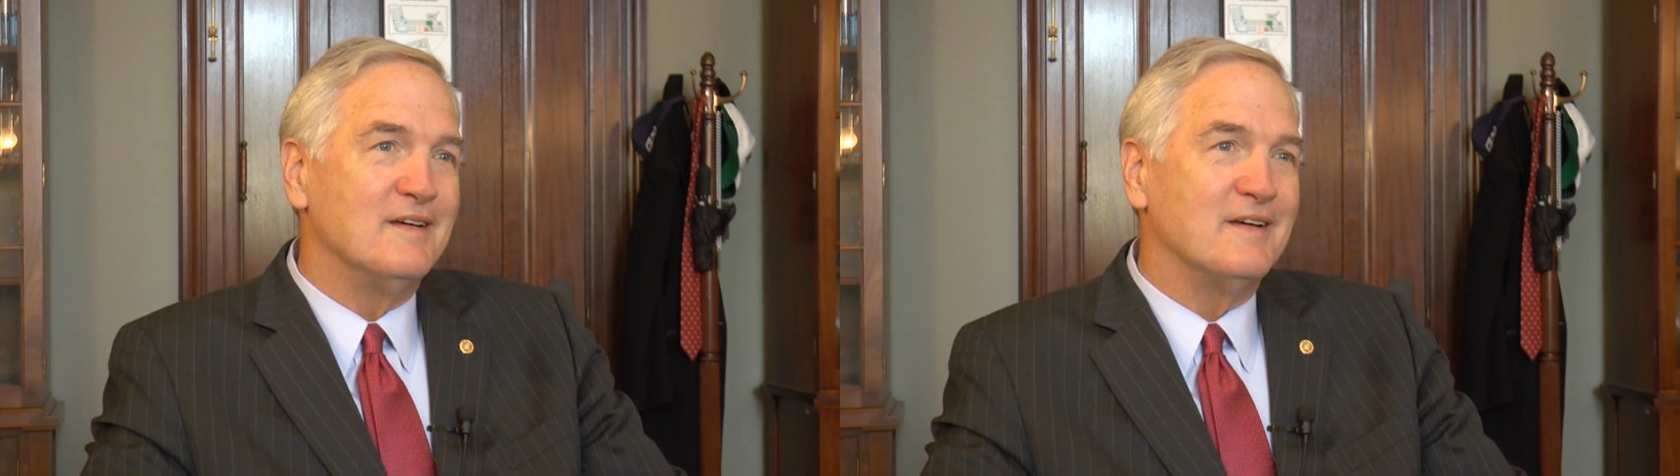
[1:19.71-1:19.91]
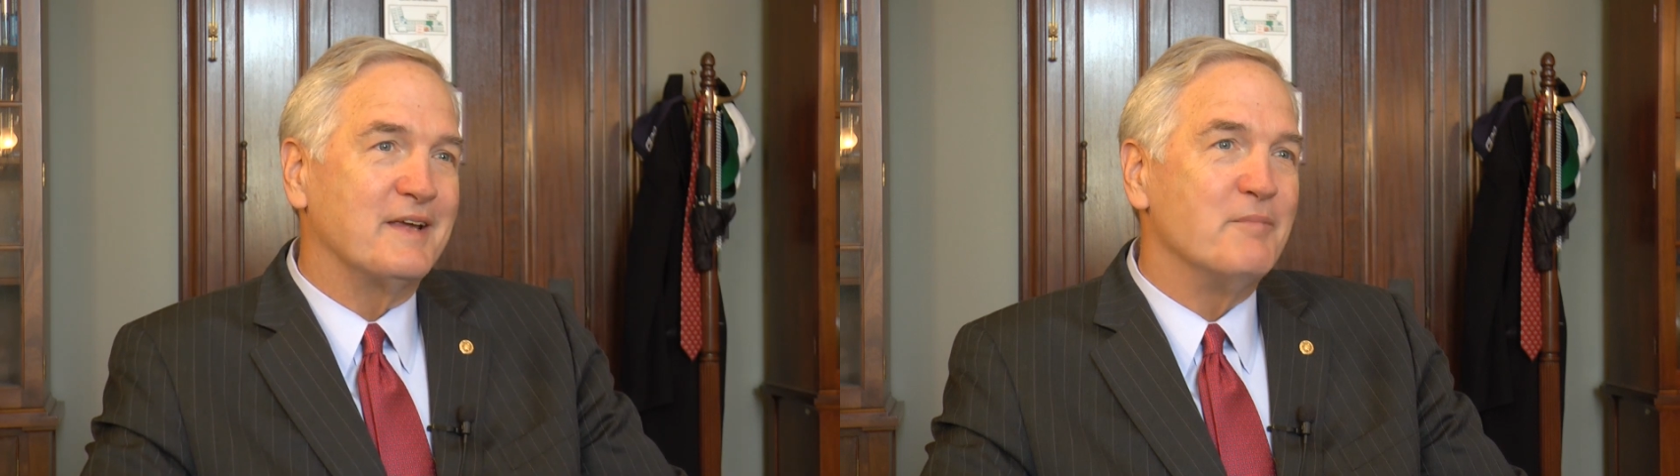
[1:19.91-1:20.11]

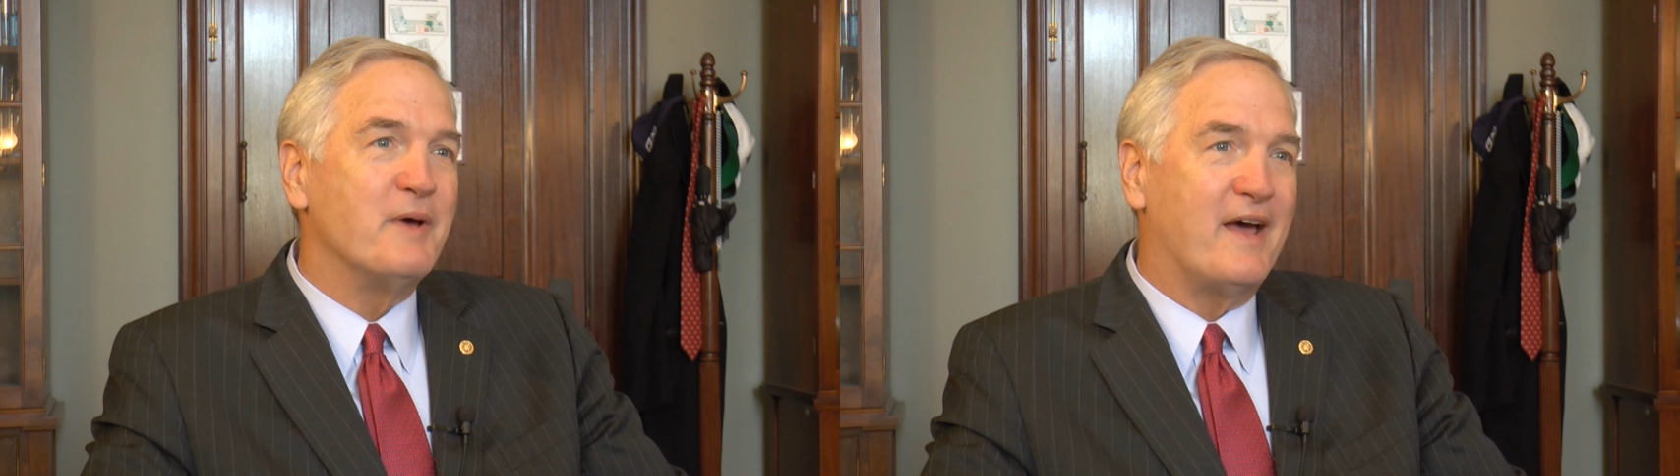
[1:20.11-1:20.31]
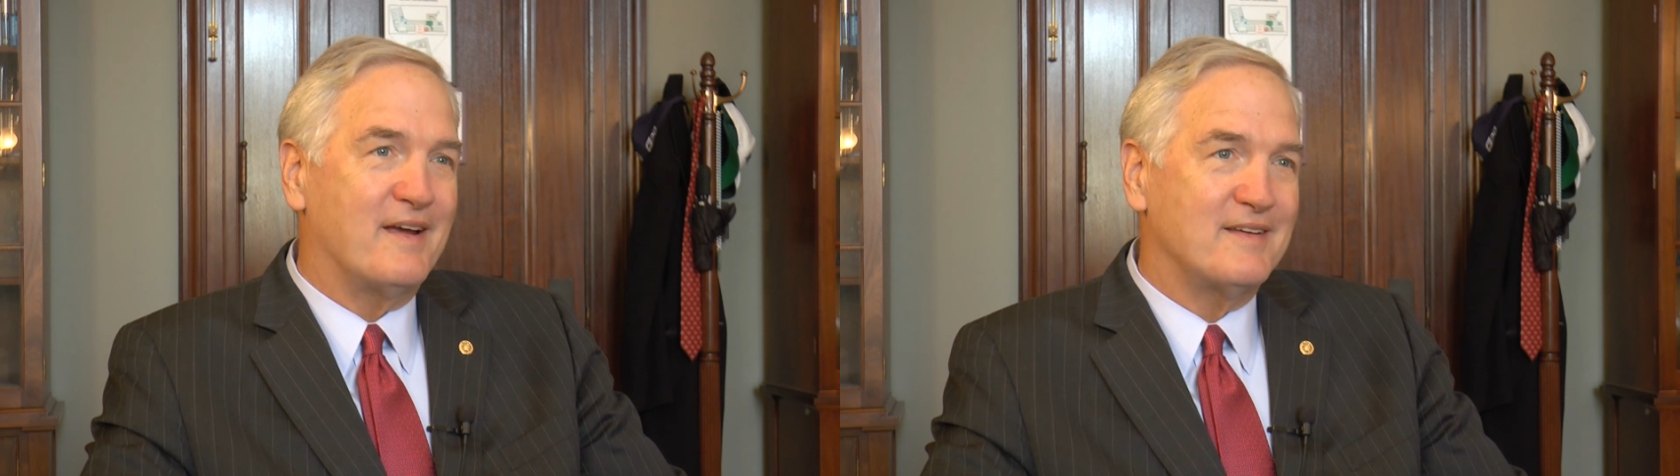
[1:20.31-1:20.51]
uh, get
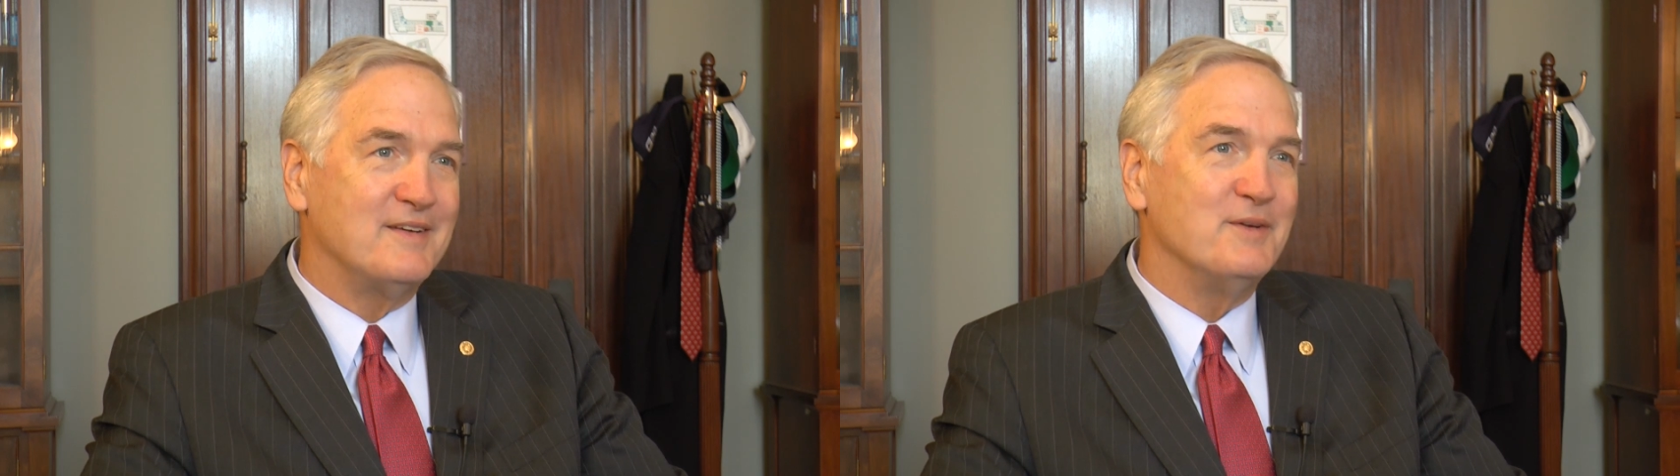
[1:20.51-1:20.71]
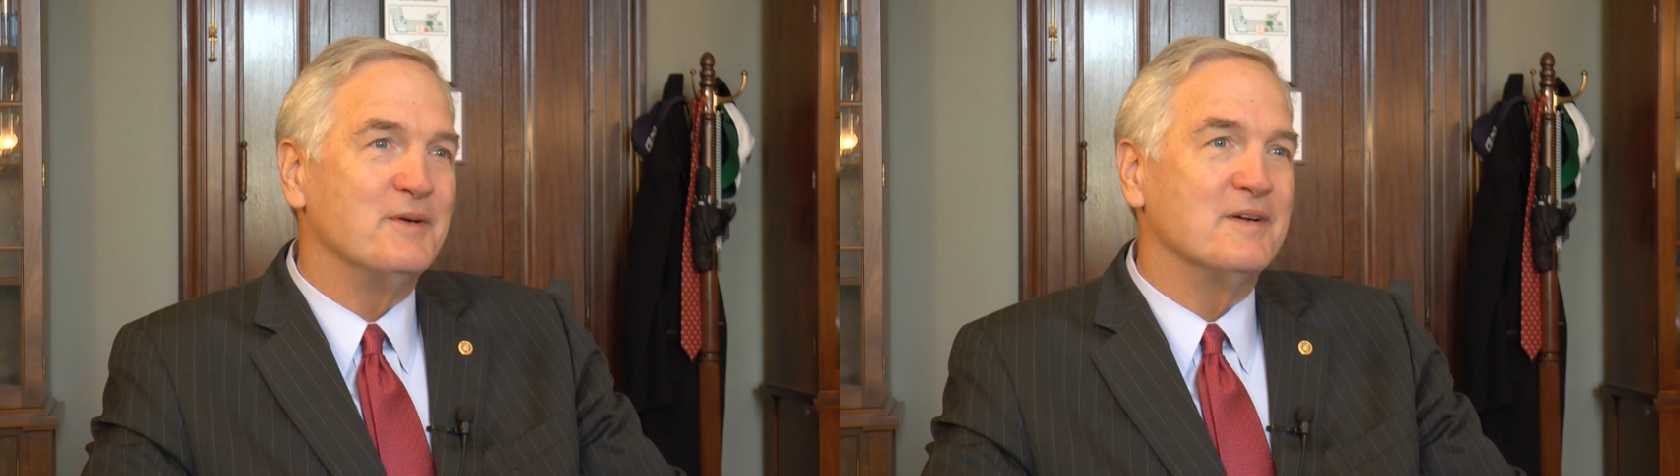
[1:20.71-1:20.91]
back
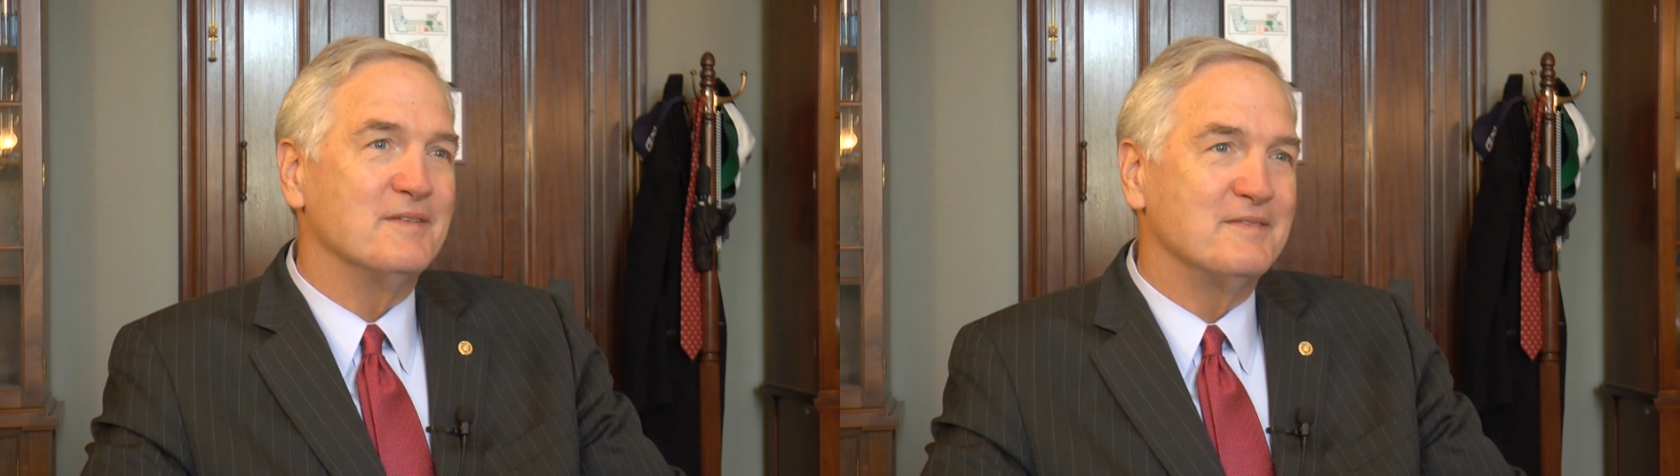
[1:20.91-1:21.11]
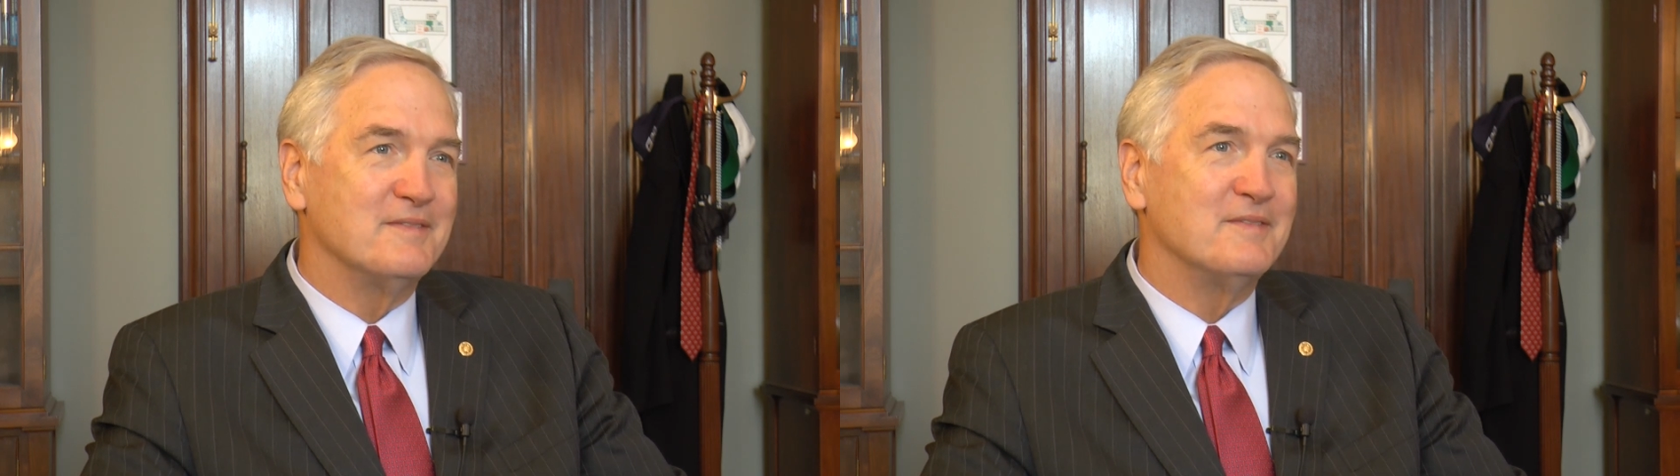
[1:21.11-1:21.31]
to uh,